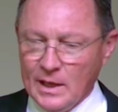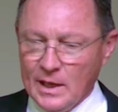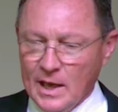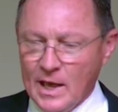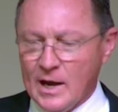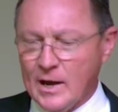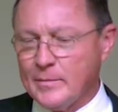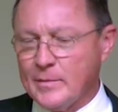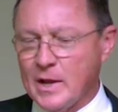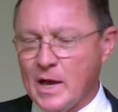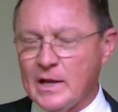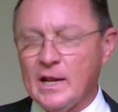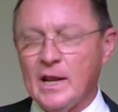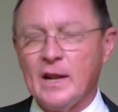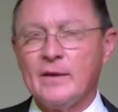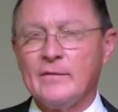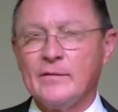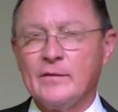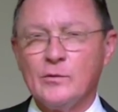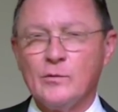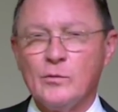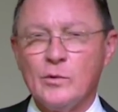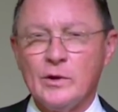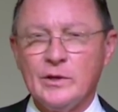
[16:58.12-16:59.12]
and I'm not out
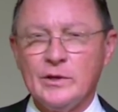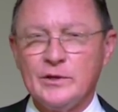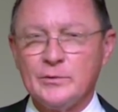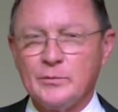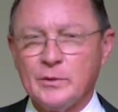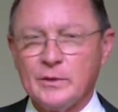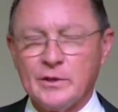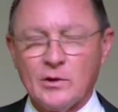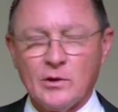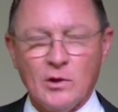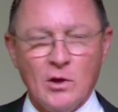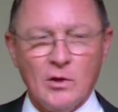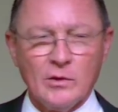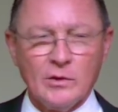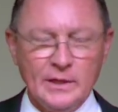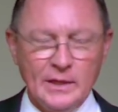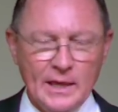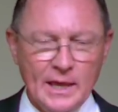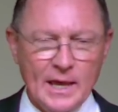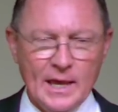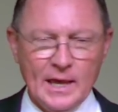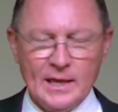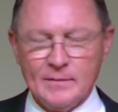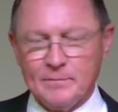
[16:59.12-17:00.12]
of the woods with it all
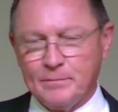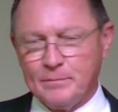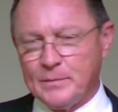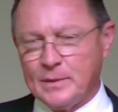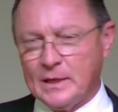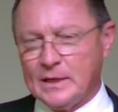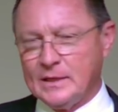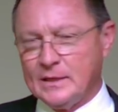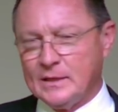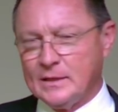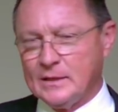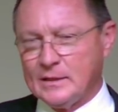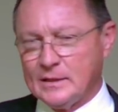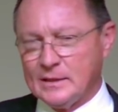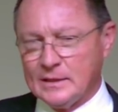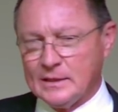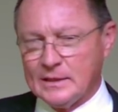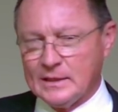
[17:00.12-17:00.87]
yet, but